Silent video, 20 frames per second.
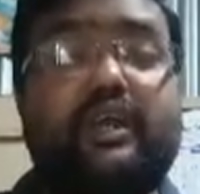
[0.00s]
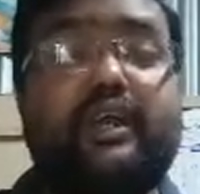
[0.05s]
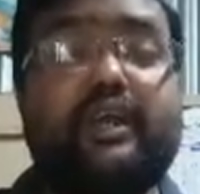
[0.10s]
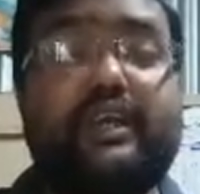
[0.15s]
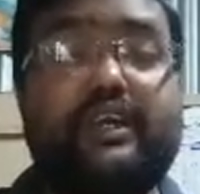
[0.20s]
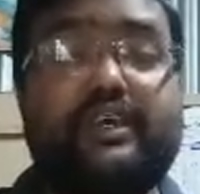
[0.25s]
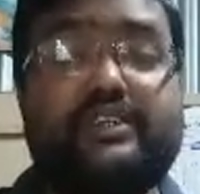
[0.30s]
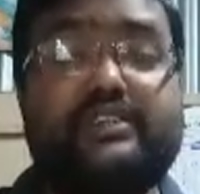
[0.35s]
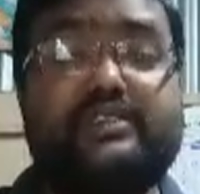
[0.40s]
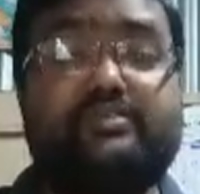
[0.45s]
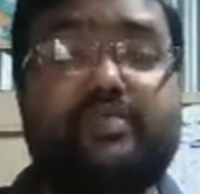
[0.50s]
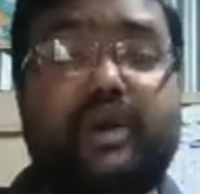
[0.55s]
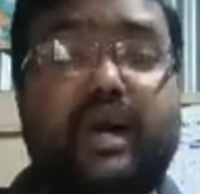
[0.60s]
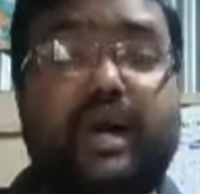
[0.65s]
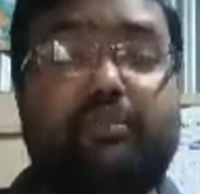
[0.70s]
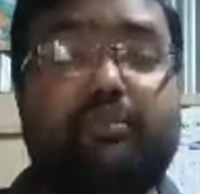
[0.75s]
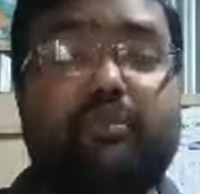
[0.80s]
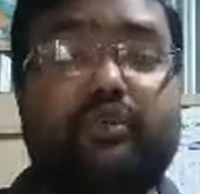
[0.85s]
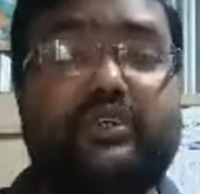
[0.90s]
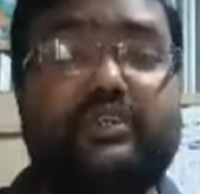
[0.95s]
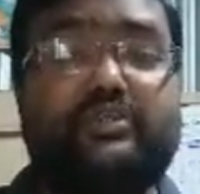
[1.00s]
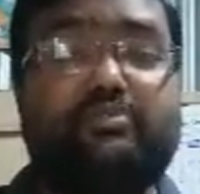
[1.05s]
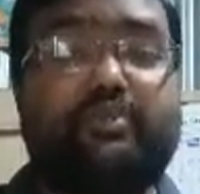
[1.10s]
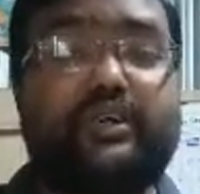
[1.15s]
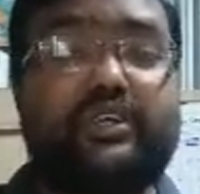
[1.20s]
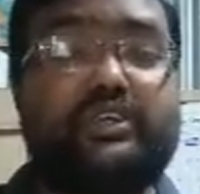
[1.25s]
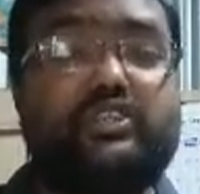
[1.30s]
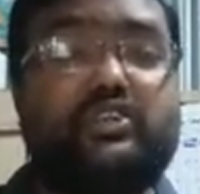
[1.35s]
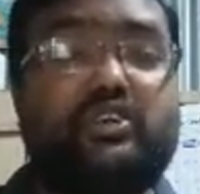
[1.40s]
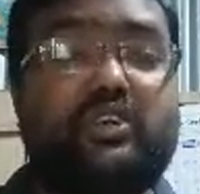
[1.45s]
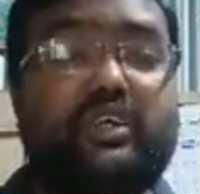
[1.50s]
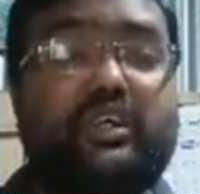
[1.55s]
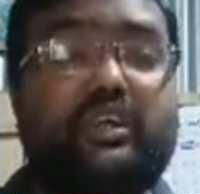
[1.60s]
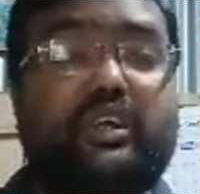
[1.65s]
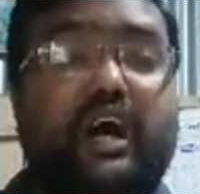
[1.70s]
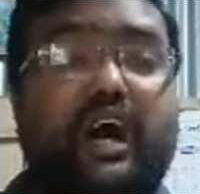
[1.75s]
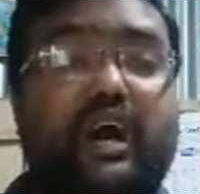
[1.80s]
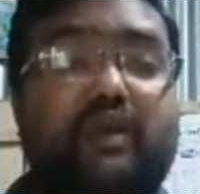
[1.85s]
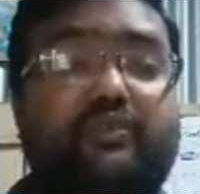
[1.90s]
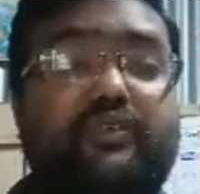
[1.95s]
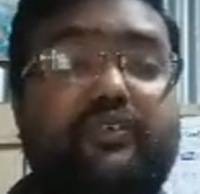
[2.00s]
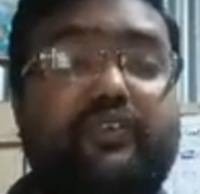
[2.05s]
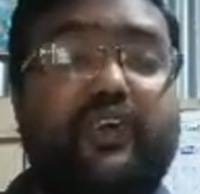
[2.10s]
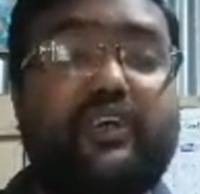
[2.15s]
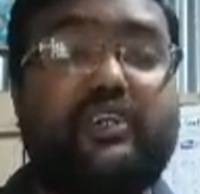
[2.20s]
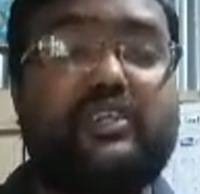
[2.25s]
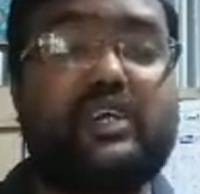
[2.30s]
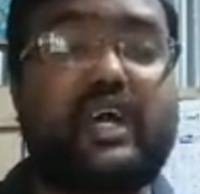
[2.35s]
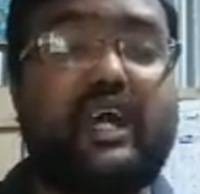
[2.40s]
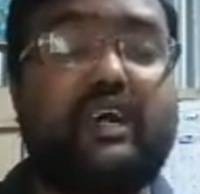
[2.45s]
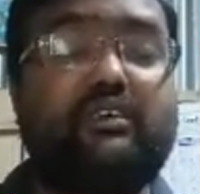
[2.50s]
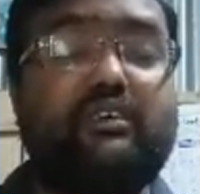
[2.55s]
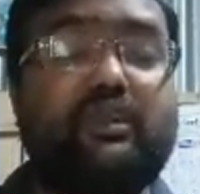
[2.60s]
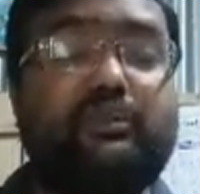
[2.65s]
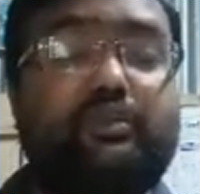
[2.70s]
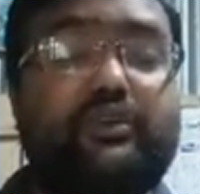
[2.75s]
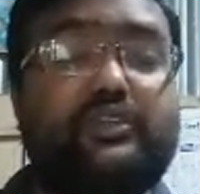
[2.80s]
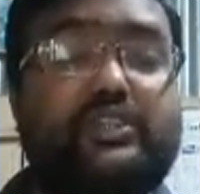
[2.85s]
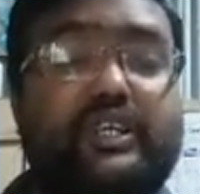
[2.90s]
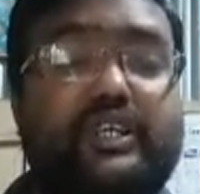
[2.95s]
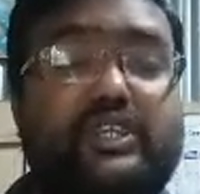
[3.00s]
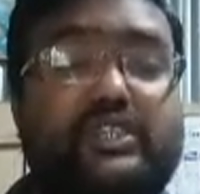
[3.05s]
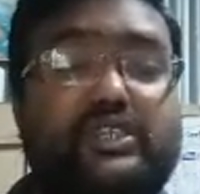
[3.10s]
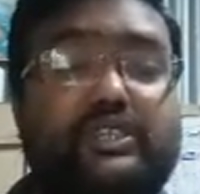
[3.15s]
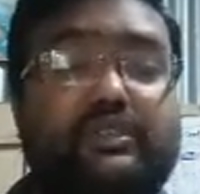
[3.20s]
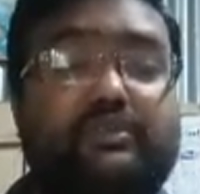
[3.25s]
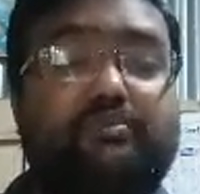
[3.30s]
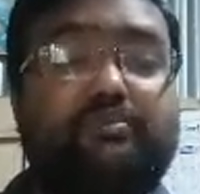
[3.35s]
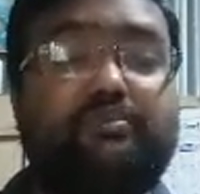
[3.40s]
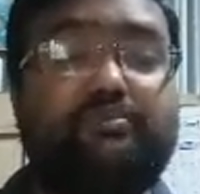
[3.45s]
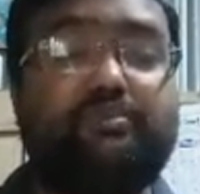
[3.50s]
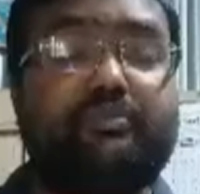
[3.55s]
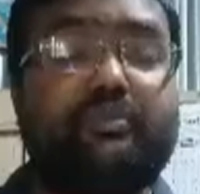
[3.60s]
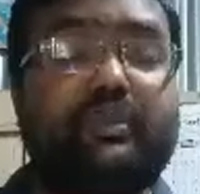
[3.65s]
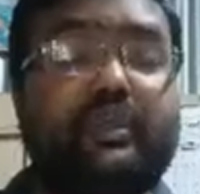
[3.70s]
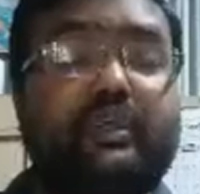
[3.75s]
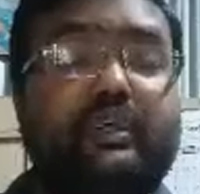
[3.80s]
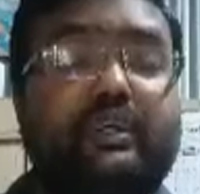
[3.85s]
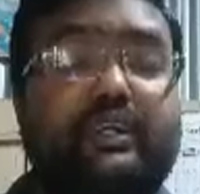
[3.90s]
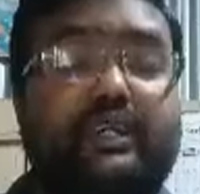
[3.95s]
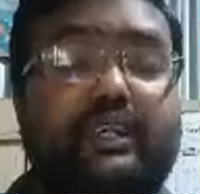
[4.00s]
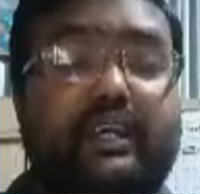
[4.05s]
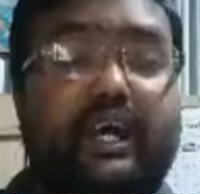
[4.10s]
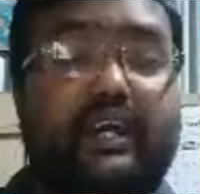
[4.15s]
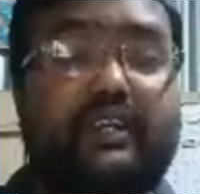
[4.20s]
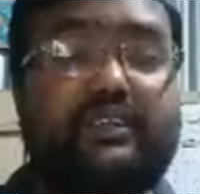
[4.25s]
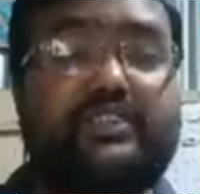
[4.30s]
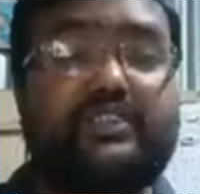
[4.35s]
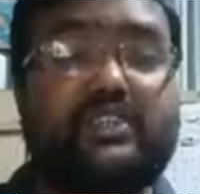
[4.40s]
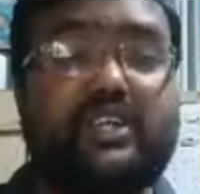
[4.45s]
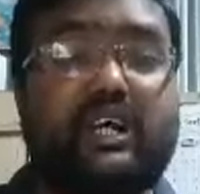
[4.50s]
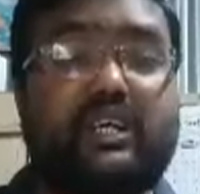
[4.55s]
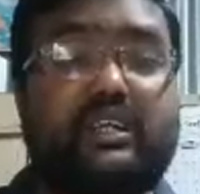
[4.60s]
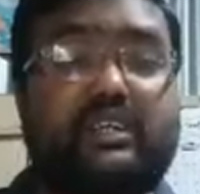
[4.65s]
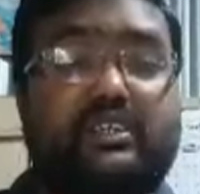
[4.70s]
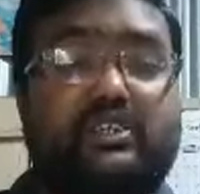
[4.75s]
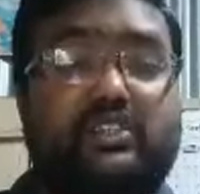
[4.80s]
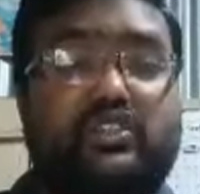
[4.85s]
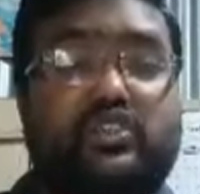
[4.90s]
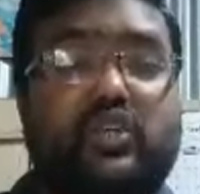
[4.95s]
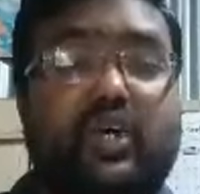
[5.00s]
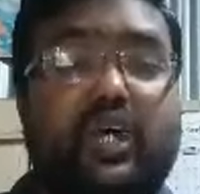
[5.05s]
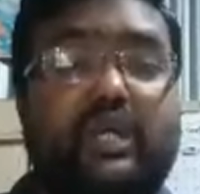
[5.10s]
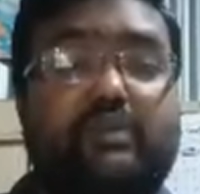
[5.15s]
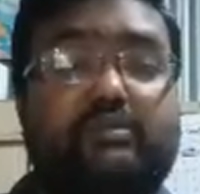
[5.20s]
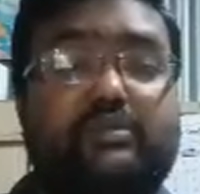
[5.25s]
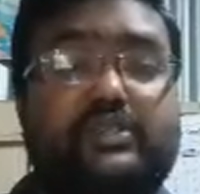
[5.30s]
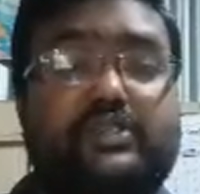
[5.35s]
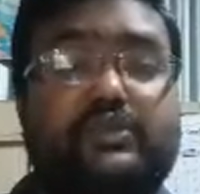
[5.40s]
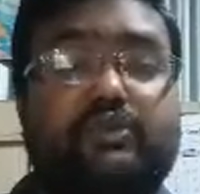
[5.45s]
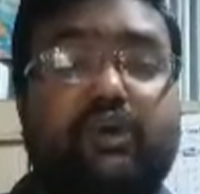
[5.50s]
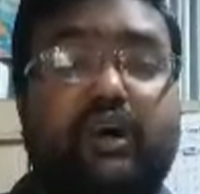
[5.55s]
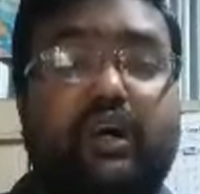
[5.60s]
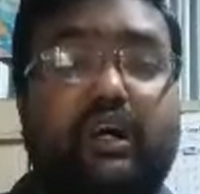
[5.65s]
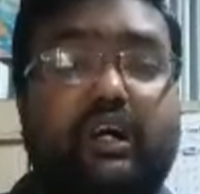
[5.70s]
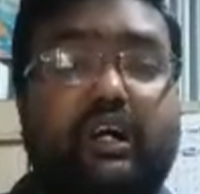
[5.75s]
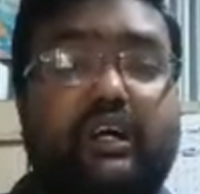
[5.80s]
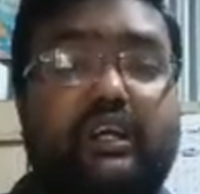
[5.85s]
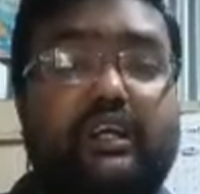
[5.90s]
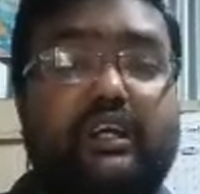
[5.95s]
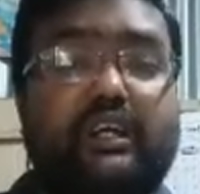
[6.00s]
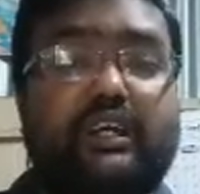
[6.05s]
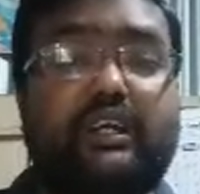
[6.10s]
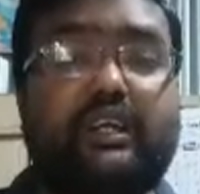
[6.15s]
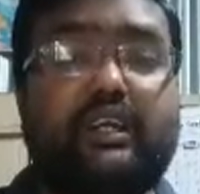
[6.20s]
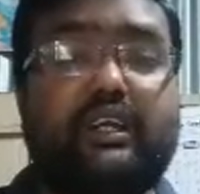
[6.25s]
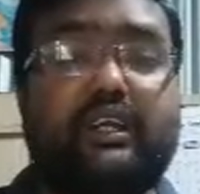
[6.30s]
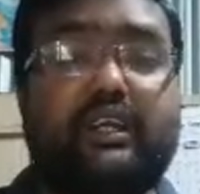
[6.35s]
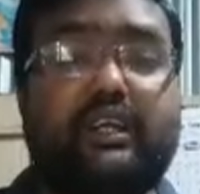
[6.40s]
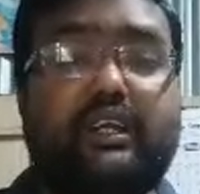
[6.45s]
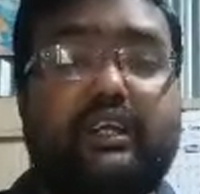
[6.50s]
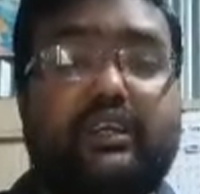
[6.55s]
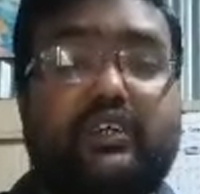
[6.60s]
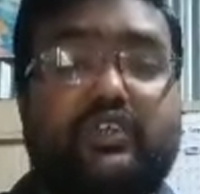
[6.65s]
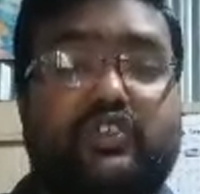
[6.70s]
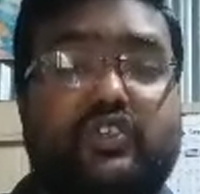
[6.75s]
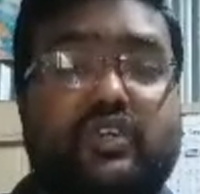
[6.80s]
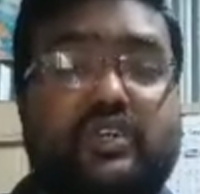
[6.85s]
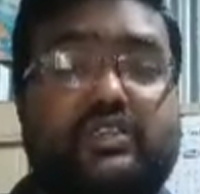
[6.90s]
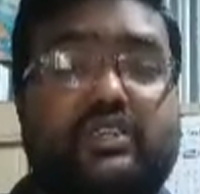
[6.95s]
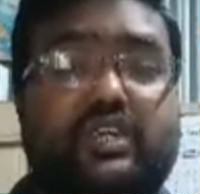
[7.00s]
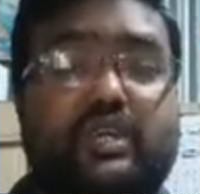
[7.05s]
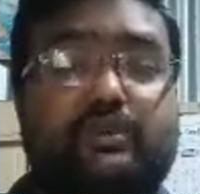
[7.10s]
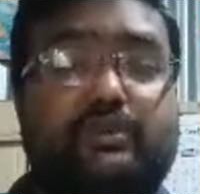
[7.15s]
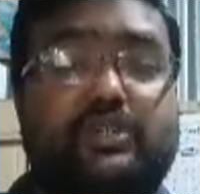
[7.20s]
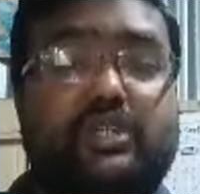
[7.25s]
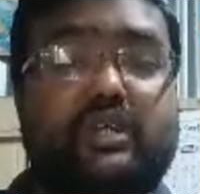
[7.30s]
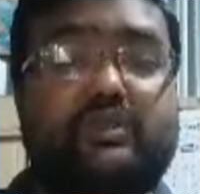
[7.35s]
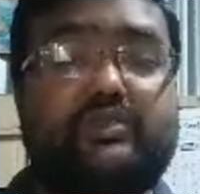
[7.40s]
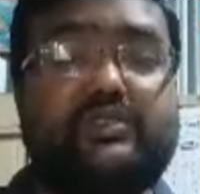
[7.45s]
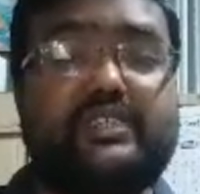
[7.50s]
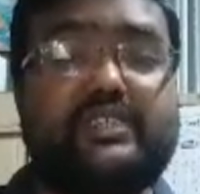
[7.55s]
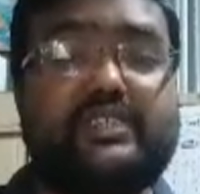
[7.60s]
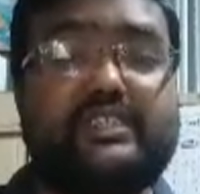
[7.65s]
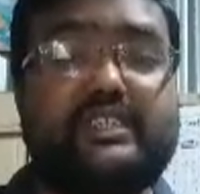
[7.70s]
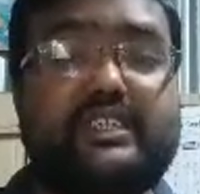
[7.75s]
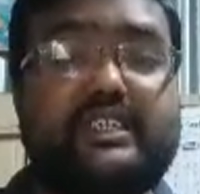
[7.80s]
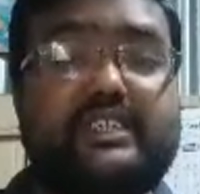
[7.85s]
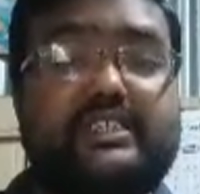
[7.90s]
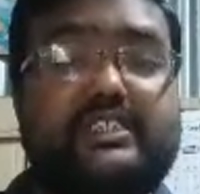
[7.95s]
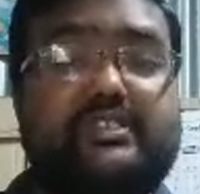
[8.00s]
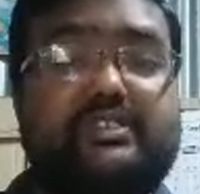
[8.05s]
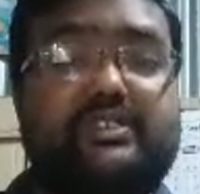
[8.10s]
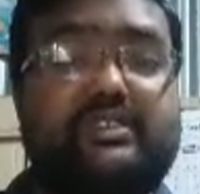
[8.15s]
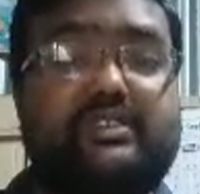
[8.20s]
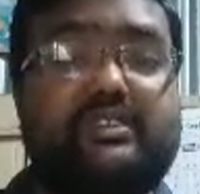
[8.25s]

His map was based on a rough rectangular projection. He had studied Ptolemy's work. His description of Sicily is